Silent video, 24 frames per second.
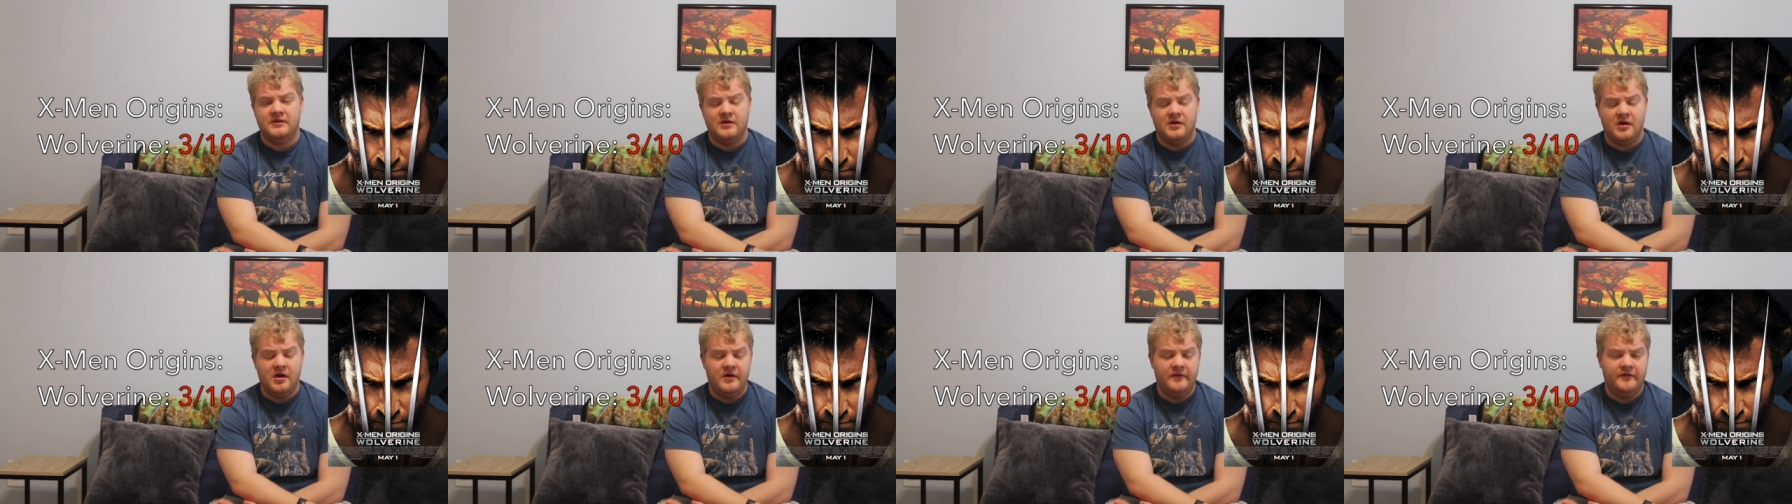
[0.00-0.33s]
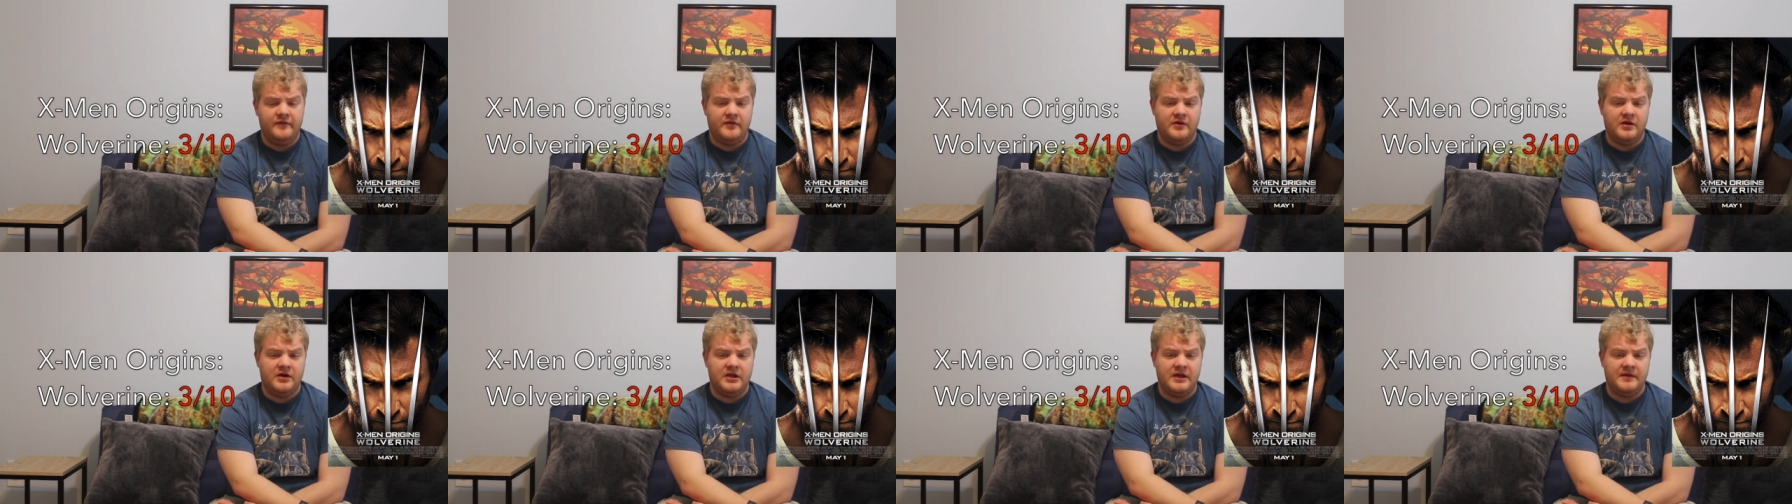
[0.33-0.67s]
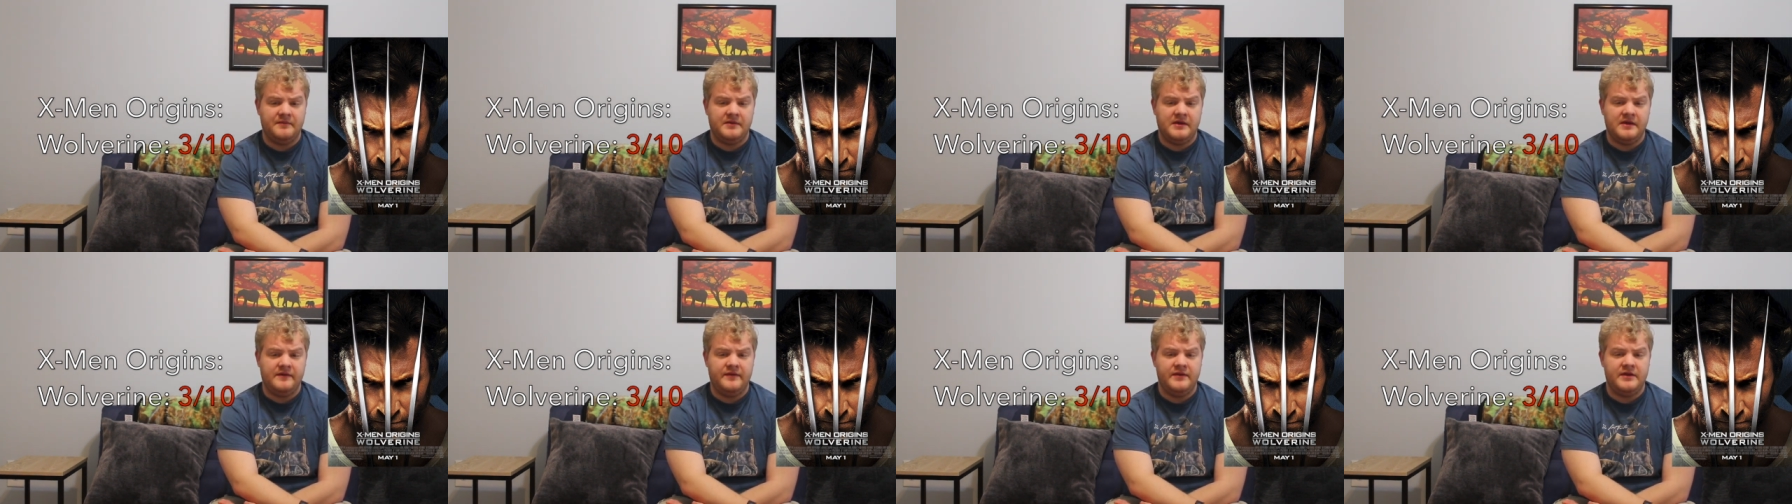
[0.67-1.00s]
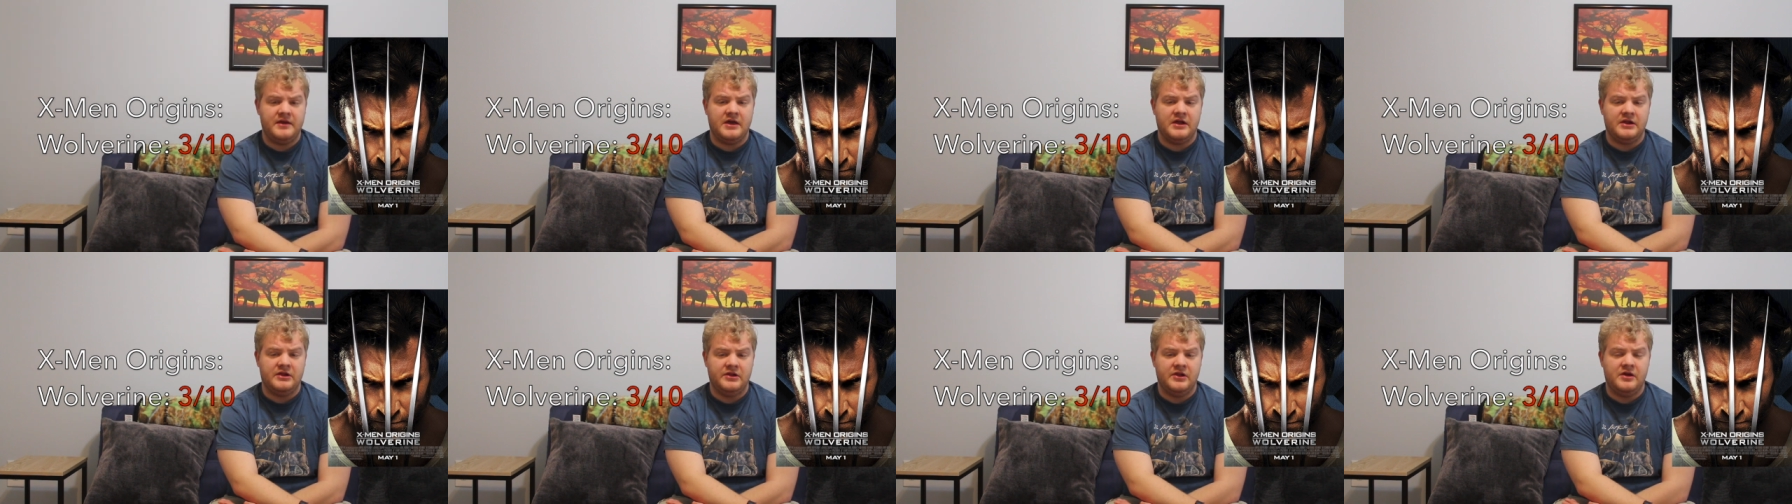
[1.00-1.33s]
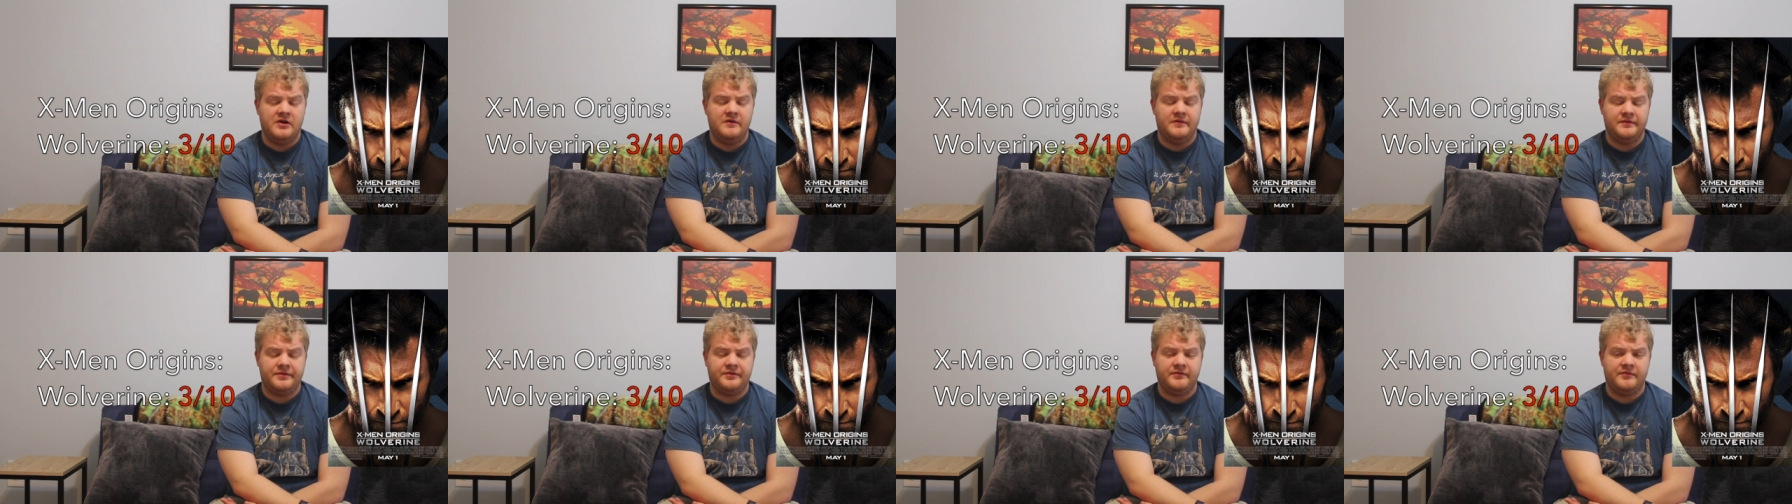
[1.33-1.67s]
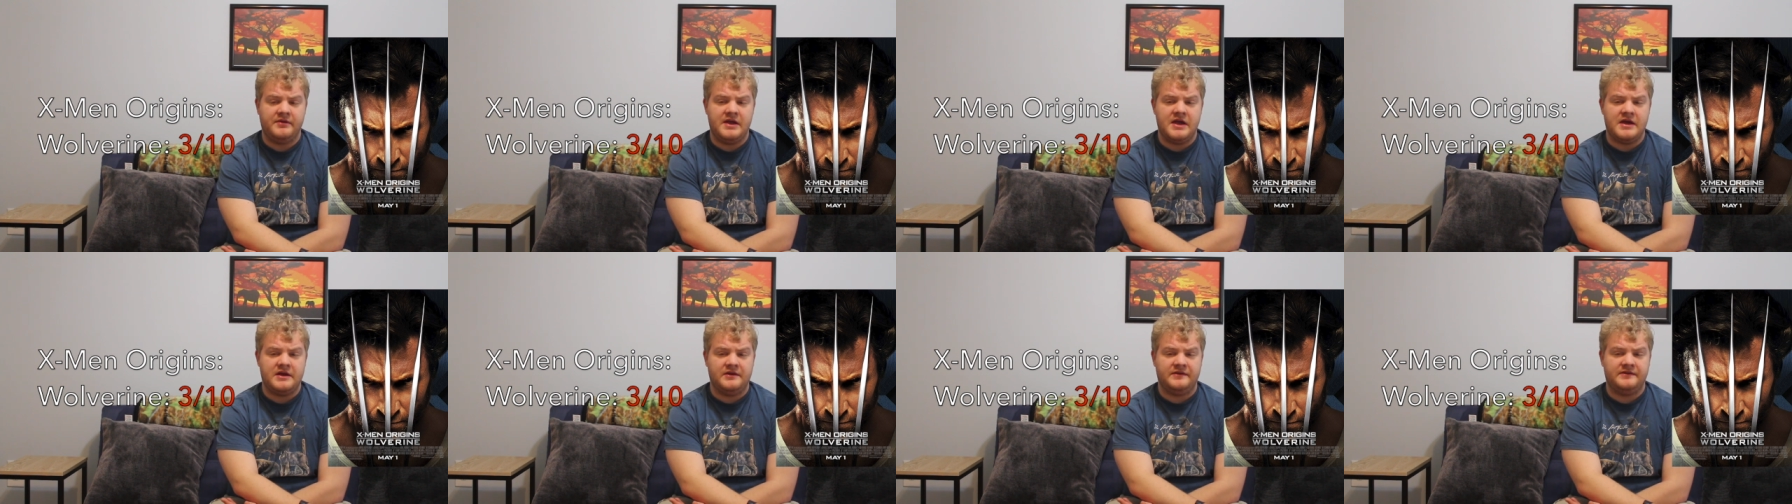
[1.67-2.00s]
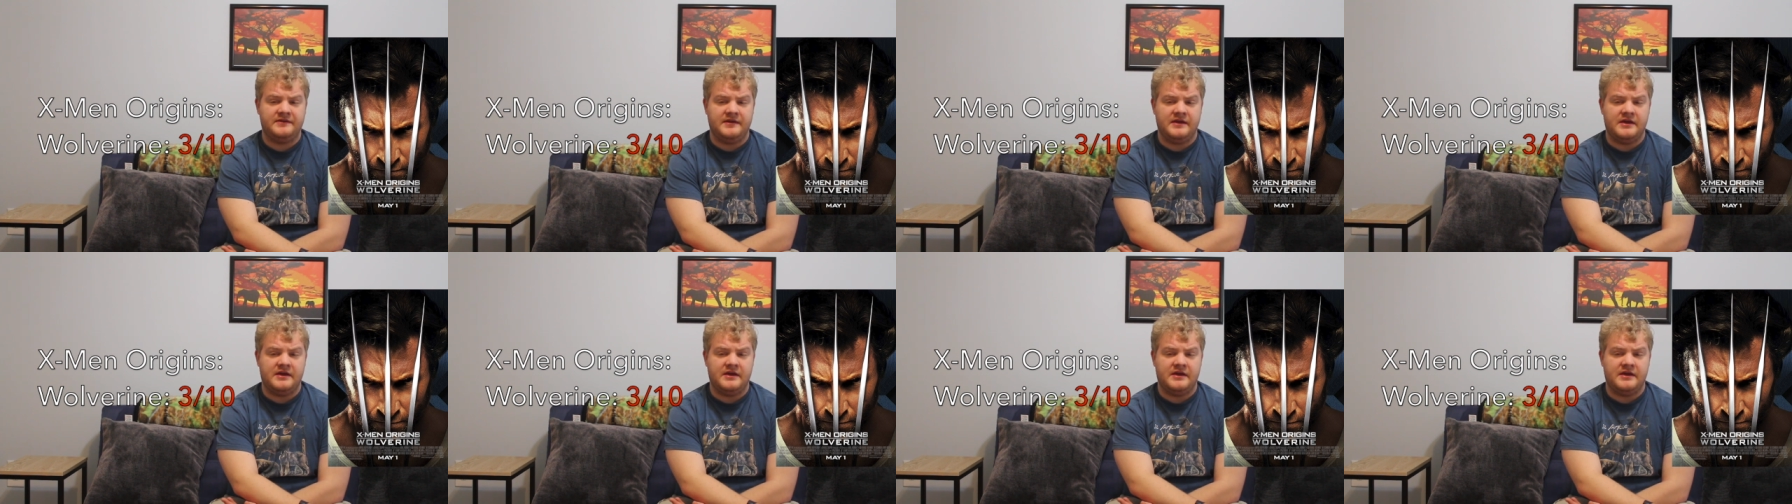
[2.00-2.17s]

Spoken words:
Overall, I'm giving it a low 3 out of